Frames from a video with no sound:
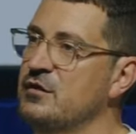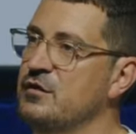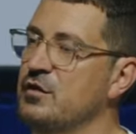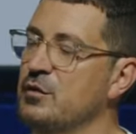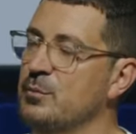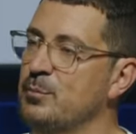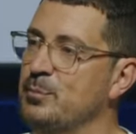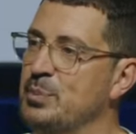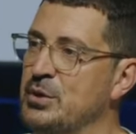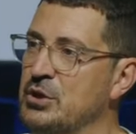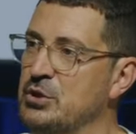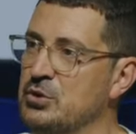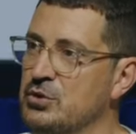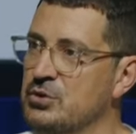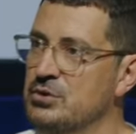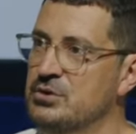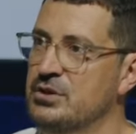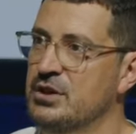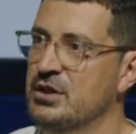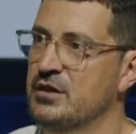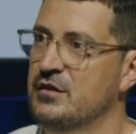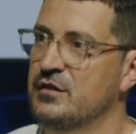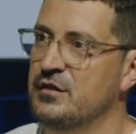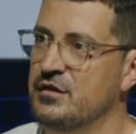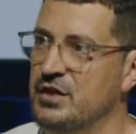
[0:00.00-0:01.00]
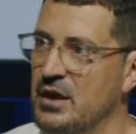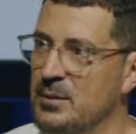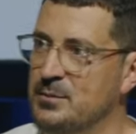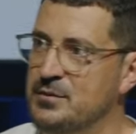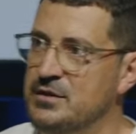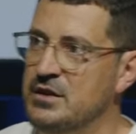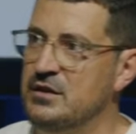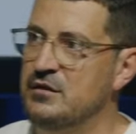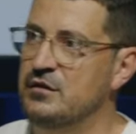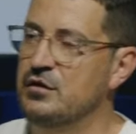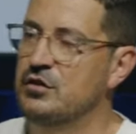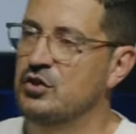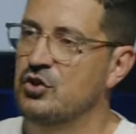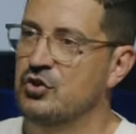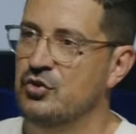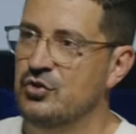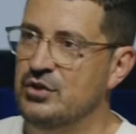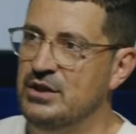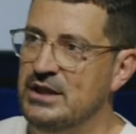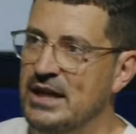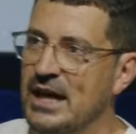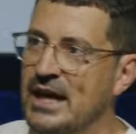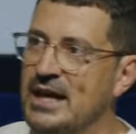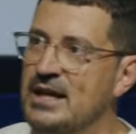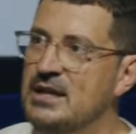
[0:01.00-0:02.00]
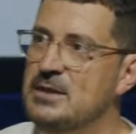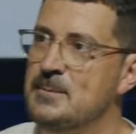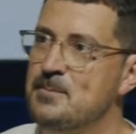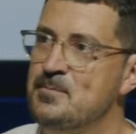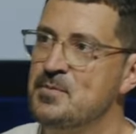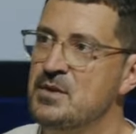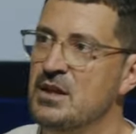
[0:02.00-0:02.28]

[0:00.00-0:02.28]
to build something, to create